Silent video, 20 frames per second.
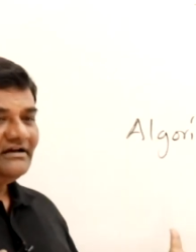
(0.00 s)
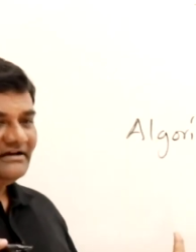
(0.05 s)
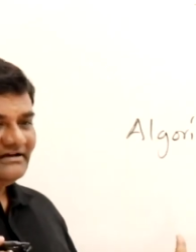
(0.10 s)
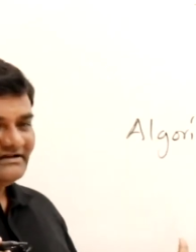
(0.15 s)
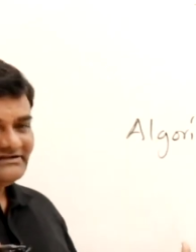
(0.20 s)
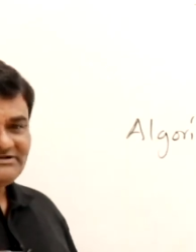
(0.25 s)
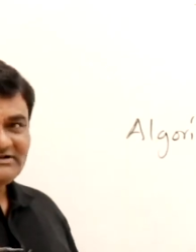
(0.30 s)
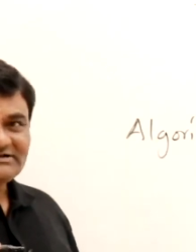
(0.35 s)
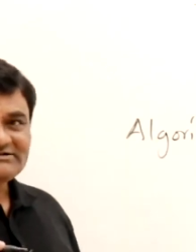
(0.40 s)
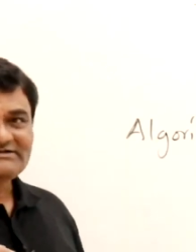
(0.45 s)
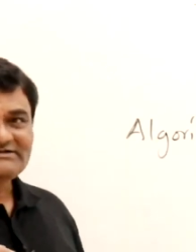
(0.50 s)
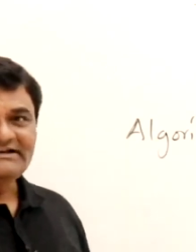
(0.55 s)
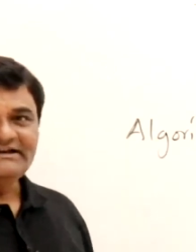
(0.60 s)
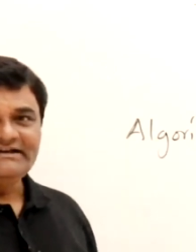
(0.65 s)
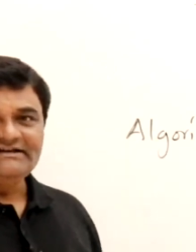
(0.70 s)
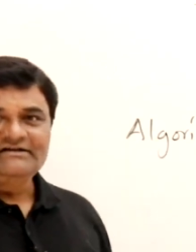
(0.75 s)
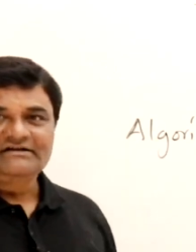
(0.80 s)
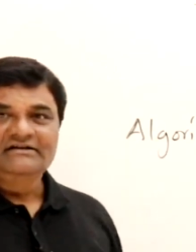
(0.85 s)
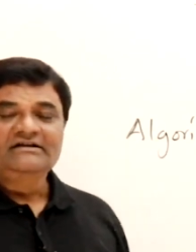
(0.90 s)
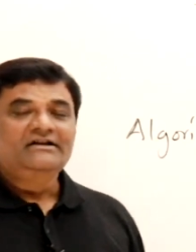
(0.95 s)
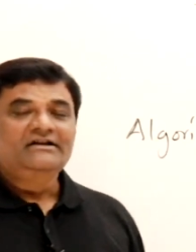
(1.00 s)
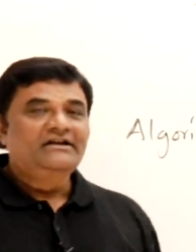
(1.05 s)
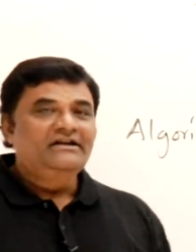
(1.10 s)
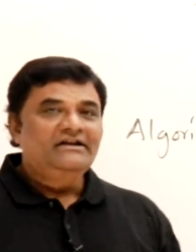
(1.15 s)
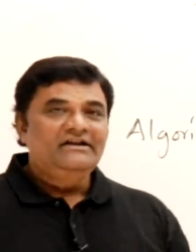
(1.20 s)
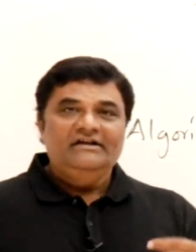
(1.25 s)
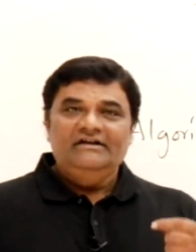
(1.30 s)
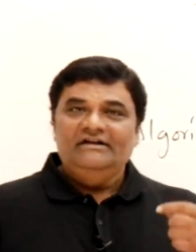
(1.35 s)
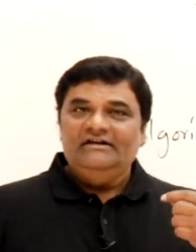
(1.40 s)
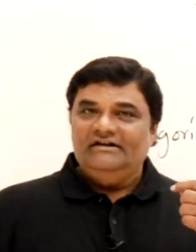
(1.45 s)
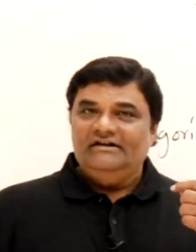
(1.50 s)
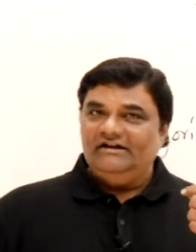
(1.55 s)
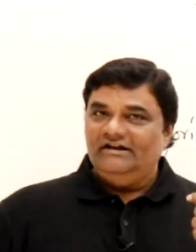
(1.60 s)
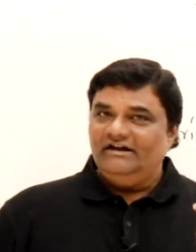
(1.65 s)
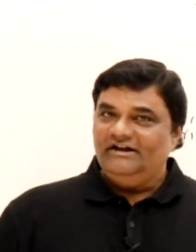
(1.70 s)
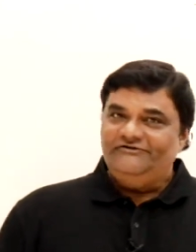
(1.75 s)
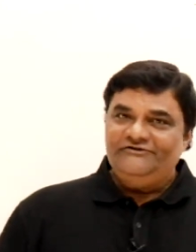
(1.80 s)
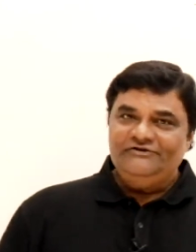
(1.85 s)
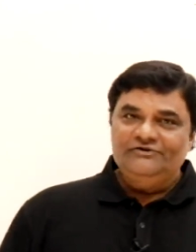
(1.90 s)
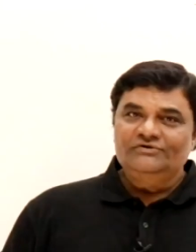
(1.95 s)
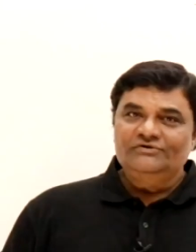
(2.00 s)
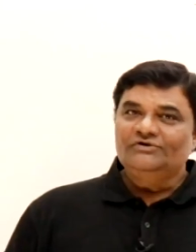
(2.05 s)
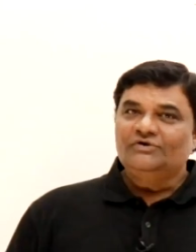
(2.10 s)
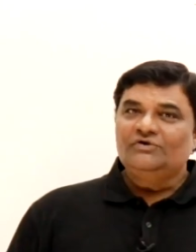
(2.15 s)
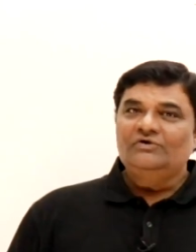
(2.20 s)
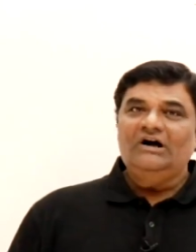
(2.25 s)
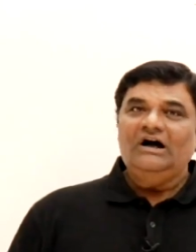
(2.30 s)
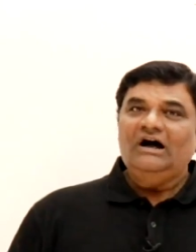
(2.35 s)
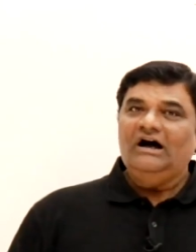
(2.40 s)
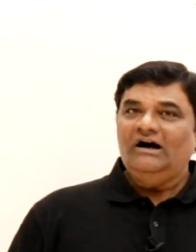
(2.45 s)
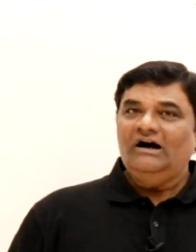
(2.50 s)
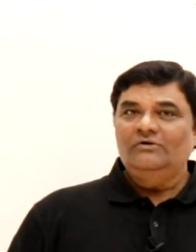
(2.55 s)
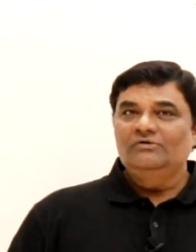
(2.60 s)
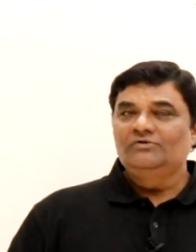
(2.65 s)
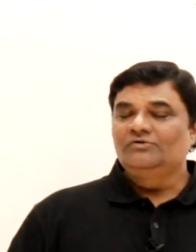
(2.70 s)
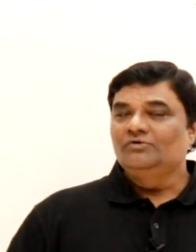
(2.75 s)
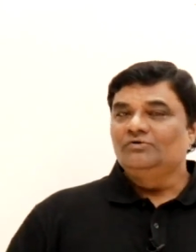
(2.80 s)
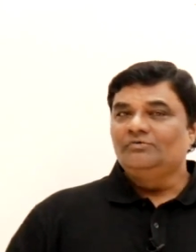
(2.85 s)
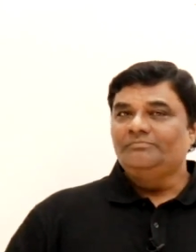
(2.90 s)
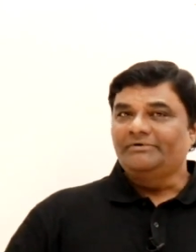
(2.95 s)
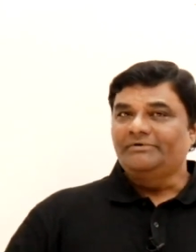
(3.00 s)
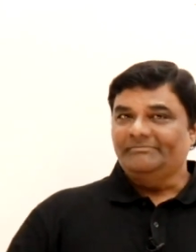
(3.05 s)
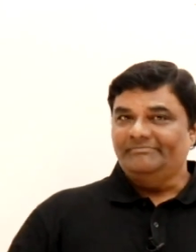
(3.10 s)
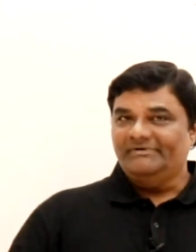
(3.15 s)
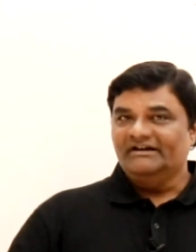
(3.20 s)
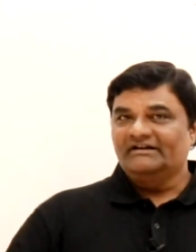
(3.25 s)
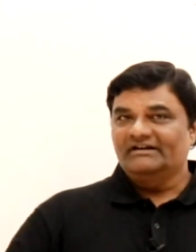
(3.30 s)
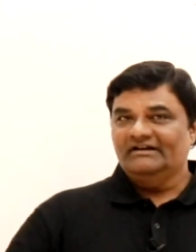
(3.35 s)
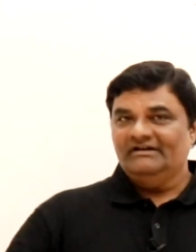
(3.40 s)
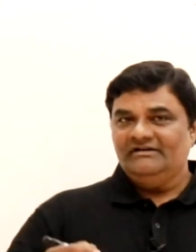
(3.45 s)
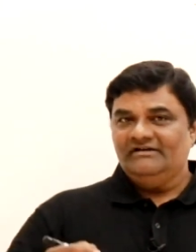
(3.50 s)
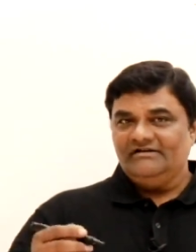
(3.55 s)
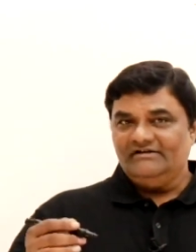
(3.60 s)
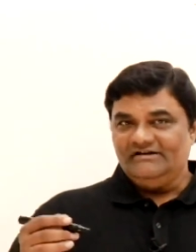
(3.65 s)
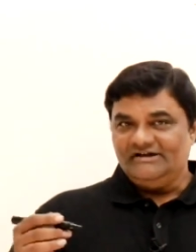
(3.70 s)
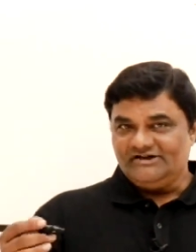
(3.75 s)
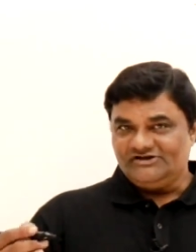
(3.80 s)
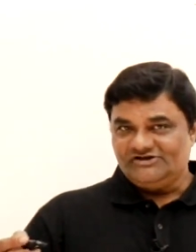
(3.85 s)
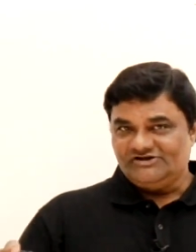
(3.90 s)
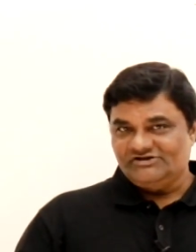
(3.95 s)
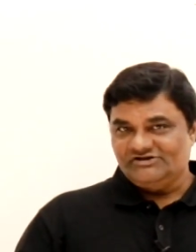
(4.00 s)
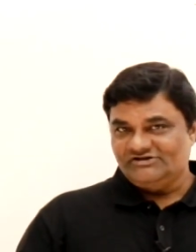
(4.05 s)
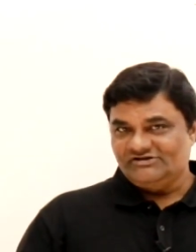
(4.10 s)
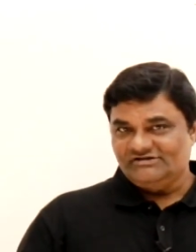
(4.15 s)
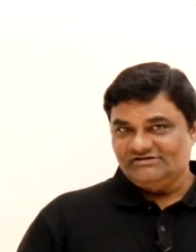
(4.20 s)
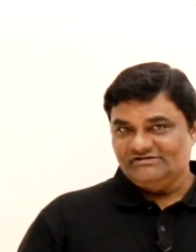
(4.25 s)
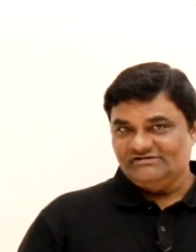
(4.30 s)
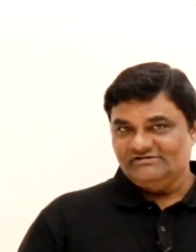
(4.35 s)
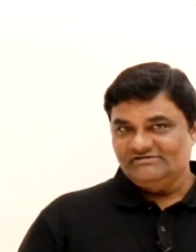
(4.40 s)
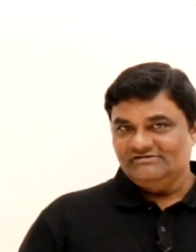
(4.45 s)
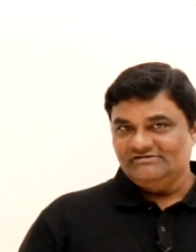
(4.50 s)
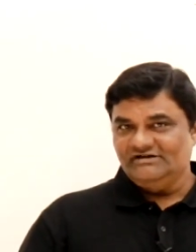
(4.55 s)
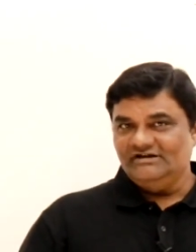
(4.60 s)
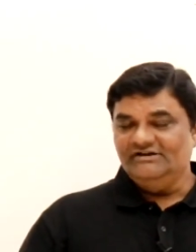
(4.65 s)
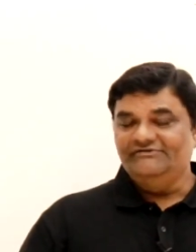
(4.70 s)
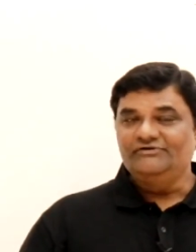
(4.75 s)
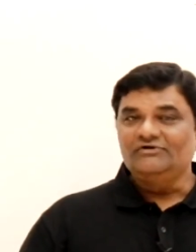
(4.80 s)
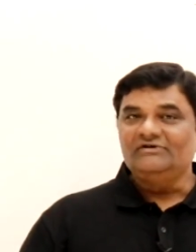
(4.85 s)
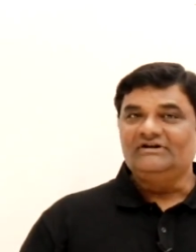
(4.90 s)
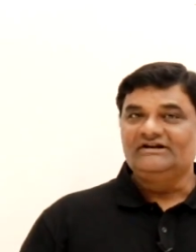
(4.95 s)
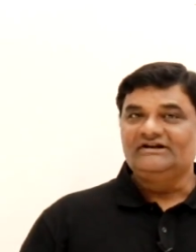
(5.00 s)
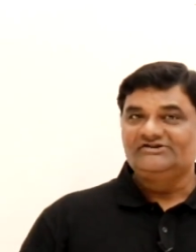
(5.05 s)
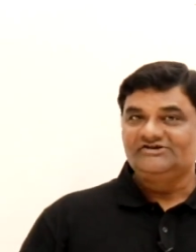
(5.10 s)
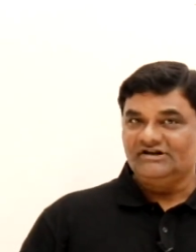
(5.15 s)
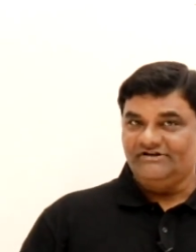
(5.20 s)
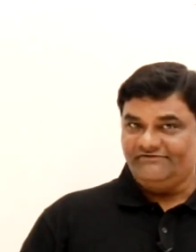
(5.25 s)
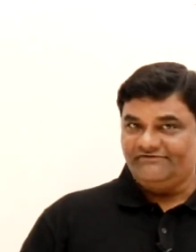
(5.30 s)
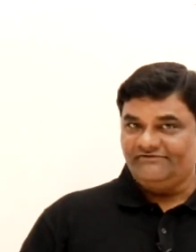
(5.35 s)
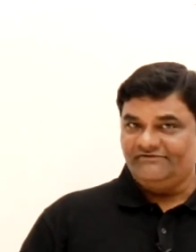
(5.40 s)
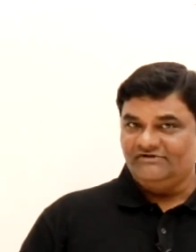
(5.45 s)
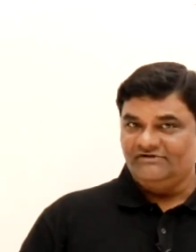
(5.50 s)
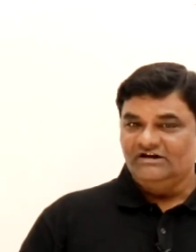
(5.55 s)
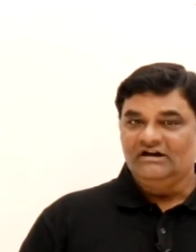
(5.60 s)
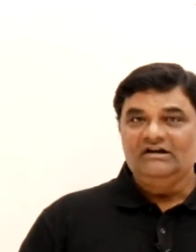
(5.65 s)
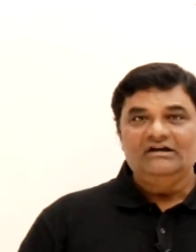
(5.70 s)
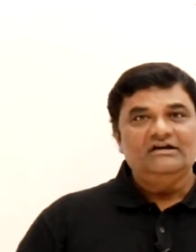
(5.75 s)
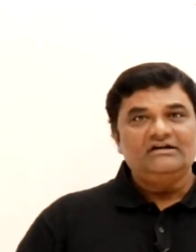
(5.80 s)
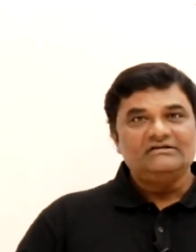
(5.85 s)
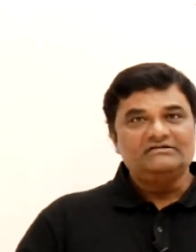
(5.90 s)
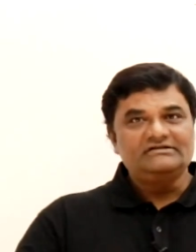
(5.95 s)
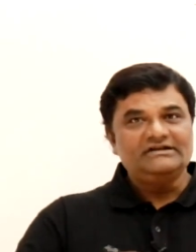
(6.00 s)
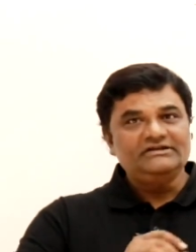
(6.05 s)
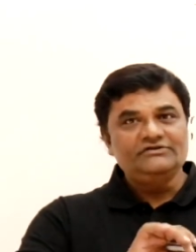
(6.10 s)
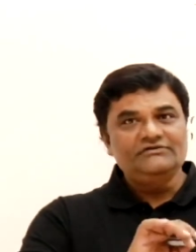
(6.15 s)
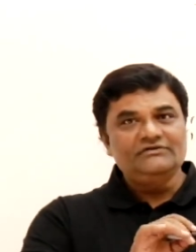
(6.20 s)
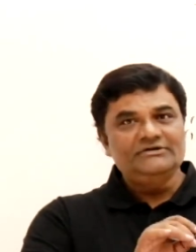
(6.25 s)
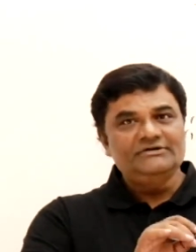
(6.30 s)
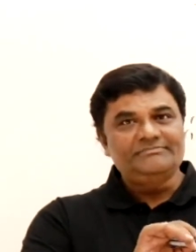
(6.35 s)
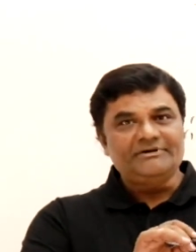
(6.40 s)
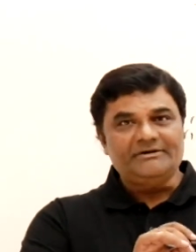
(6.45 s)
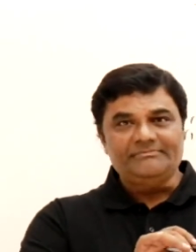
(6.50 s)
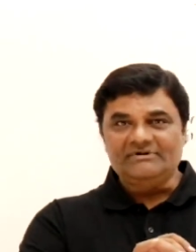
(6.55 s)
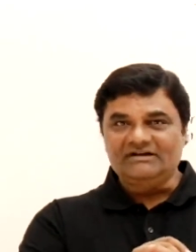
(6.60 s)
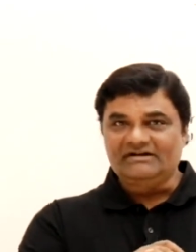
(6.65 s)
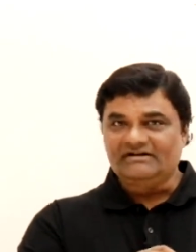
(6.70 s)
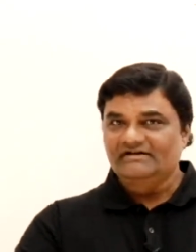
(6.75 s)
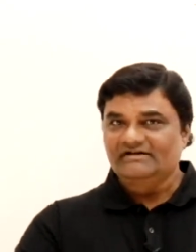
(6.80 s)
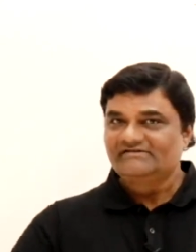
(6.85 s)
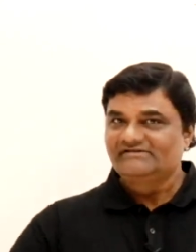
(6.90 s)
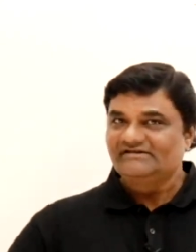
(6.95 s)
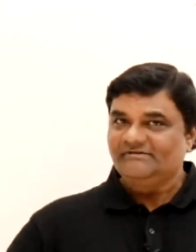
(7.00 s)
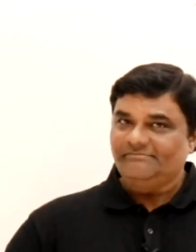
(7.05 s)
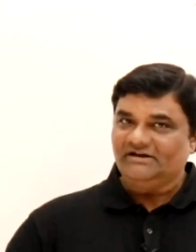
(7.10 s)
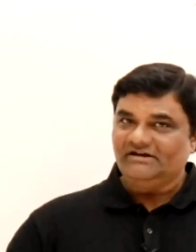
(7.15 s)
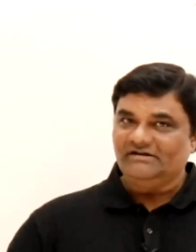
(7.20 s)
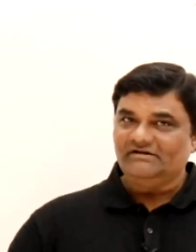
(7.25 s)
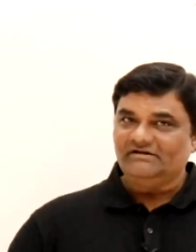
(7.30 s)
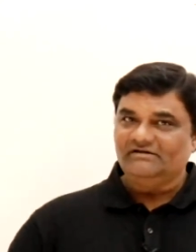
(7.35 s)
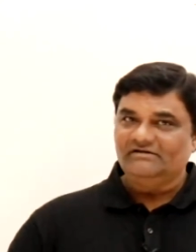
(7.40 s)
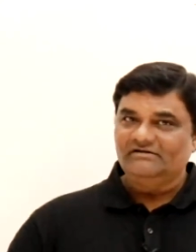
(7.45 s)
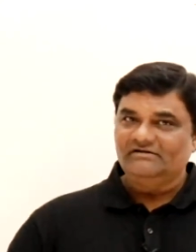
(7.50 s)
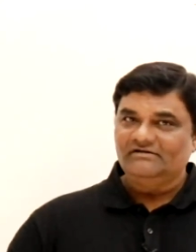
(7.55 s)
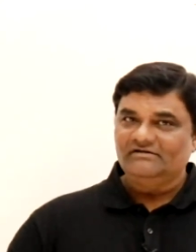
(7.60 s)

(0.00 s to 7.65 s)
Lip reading: It is just like if you know how to prepare a dish, if you are a chef, then you will prepare a recipe,